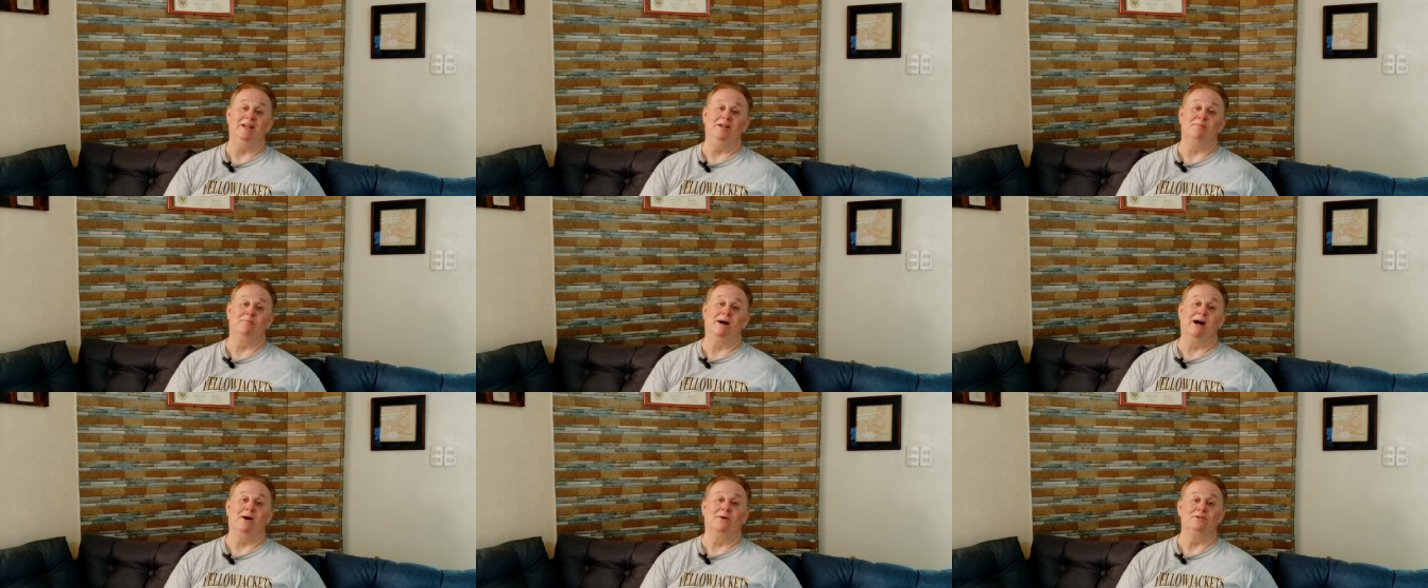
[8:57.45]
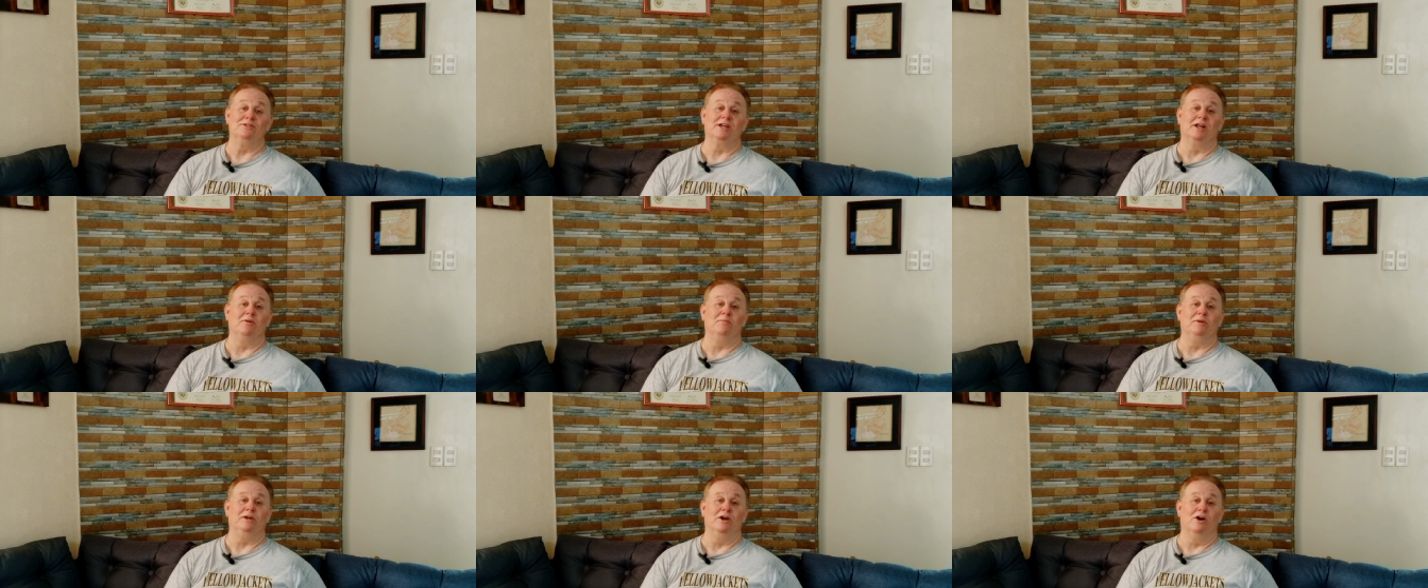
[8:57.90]
hey, the
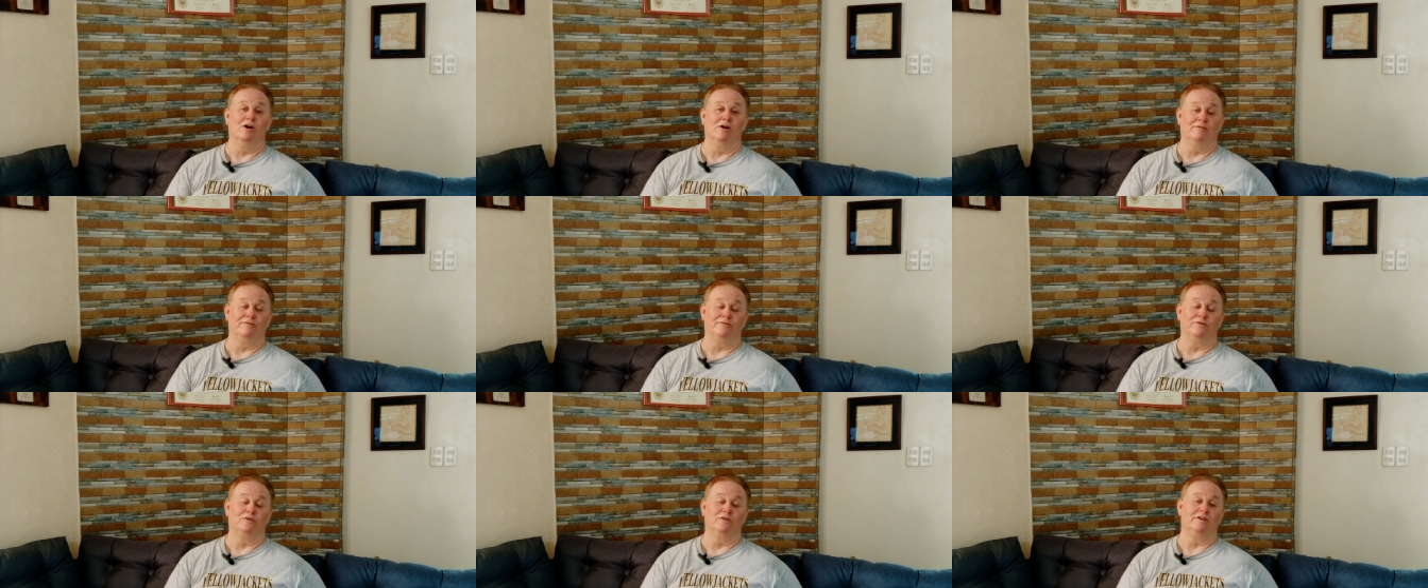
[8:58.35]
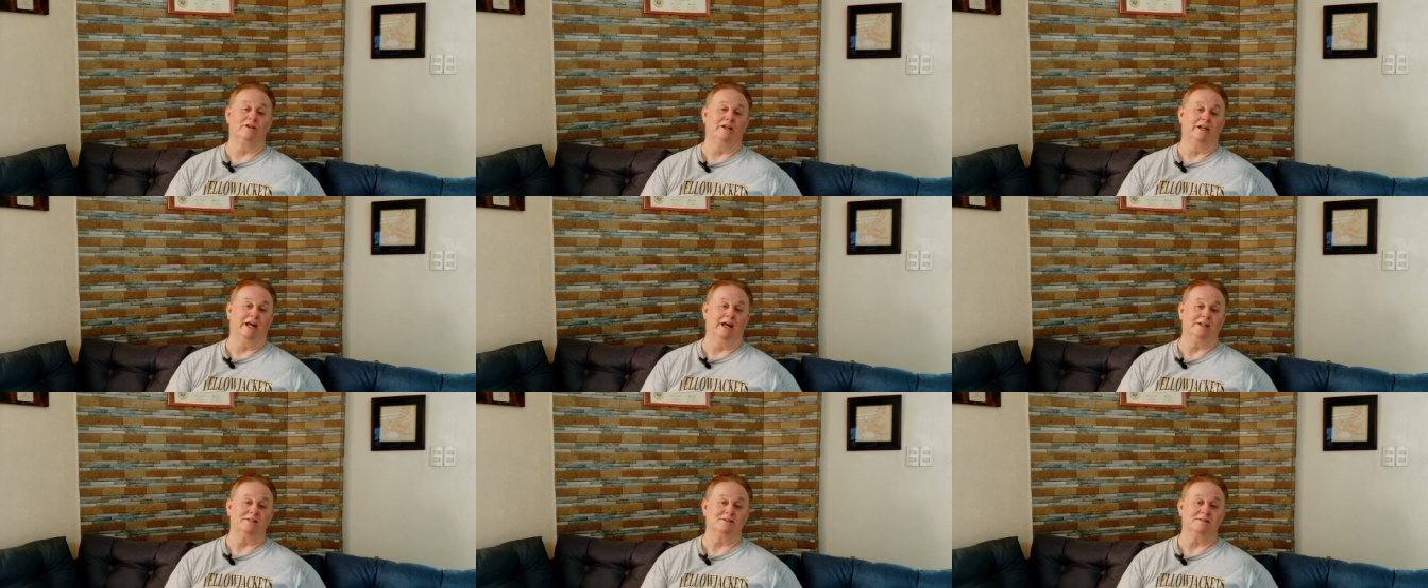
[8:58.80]
power's going to be off for
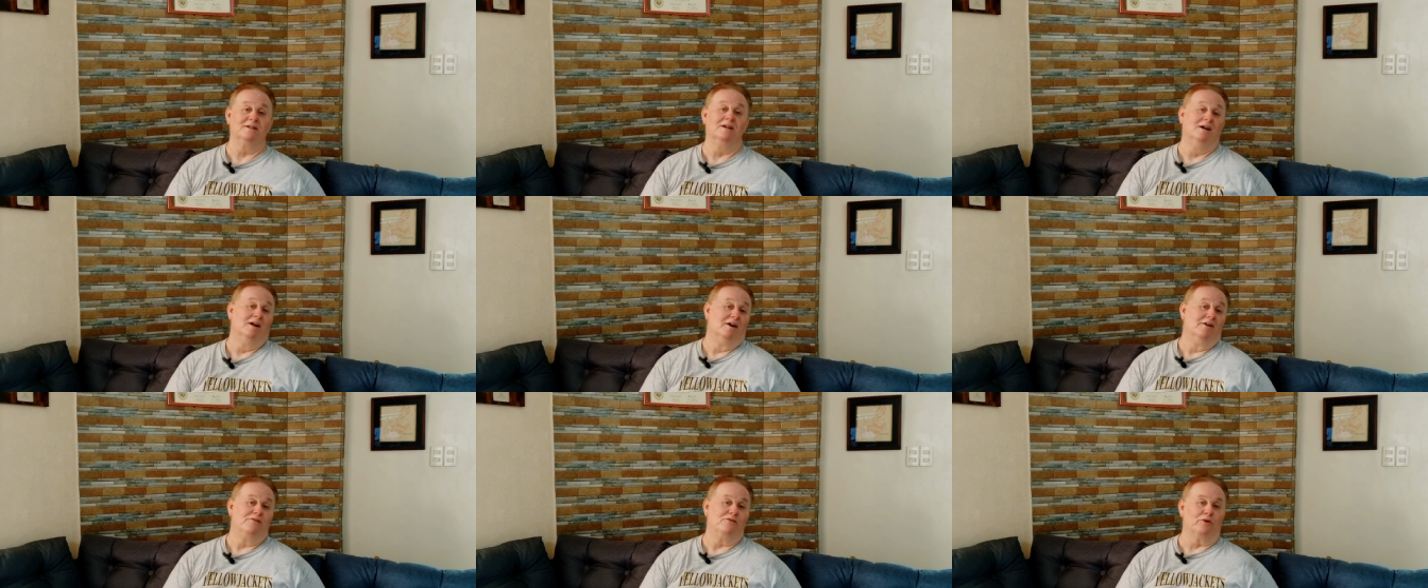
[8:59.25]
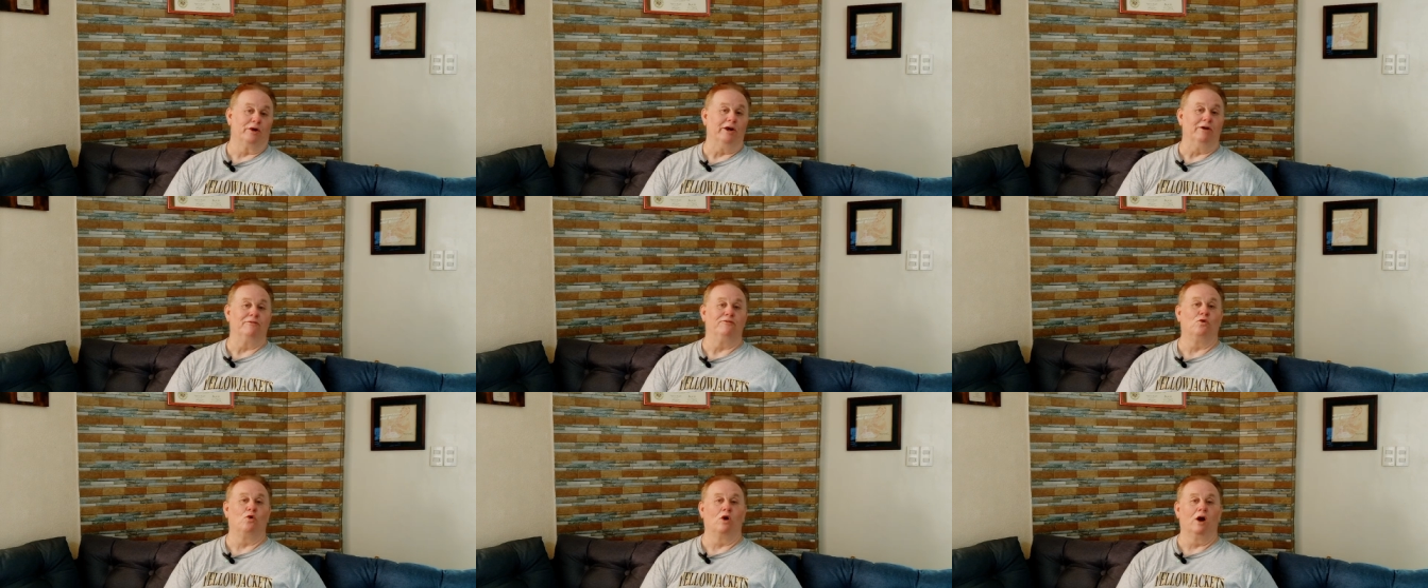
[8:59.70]
the next
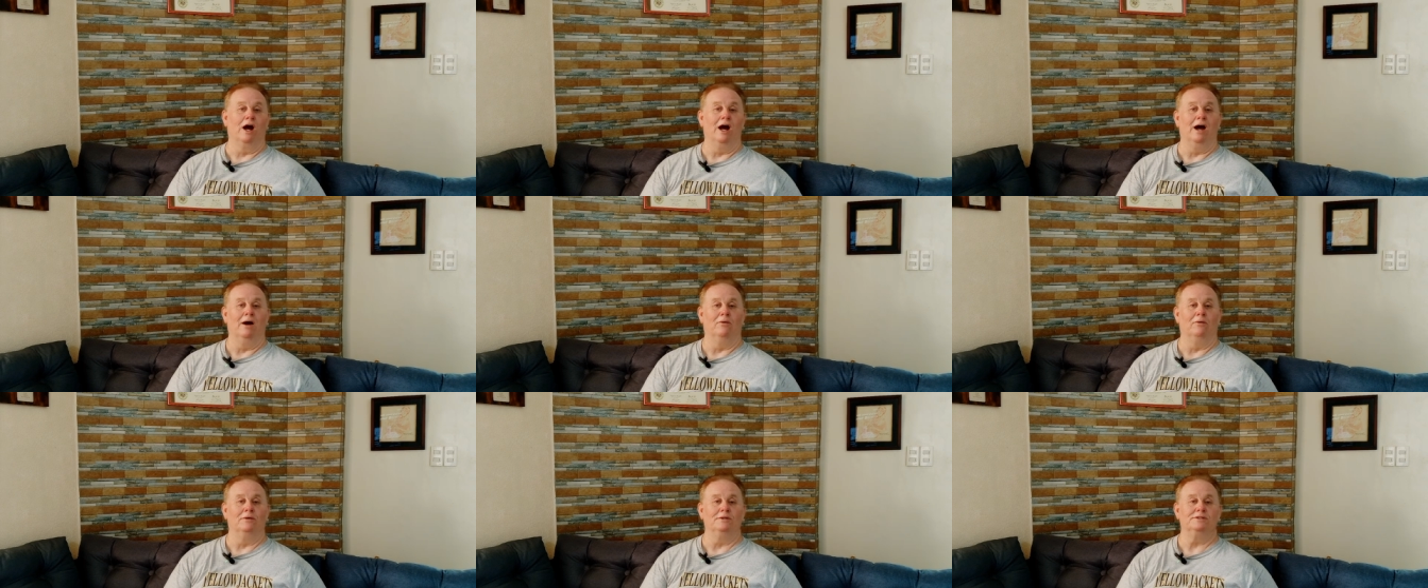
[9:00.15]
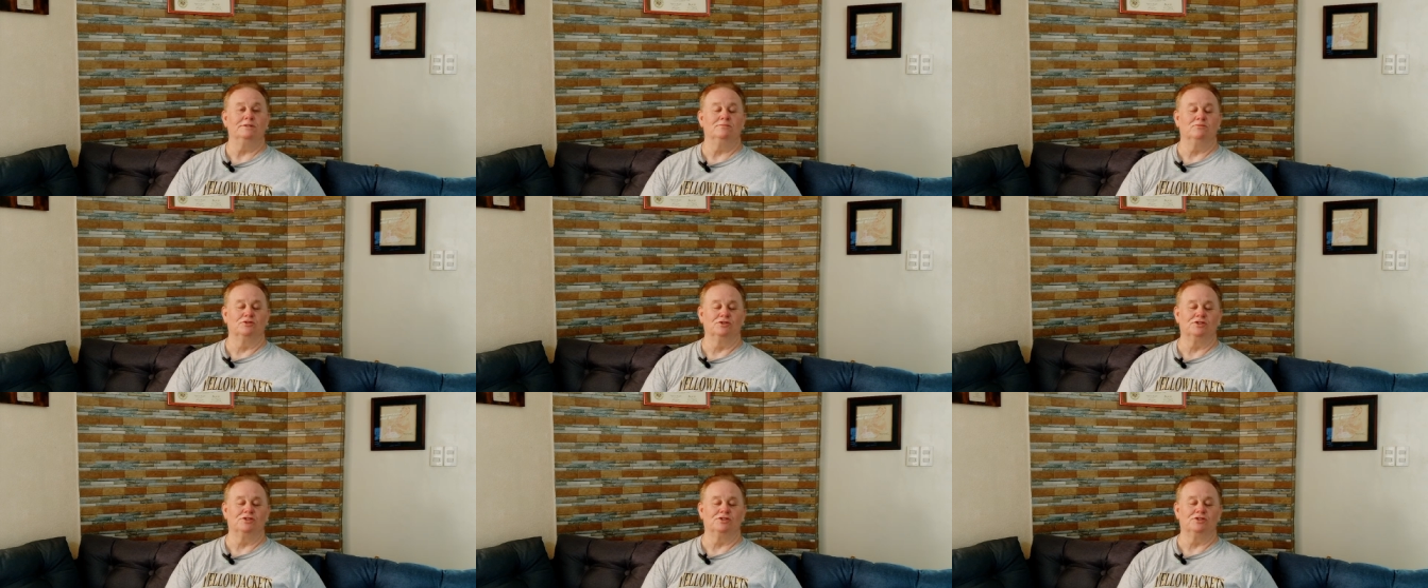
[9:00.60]
3 or 4 hours.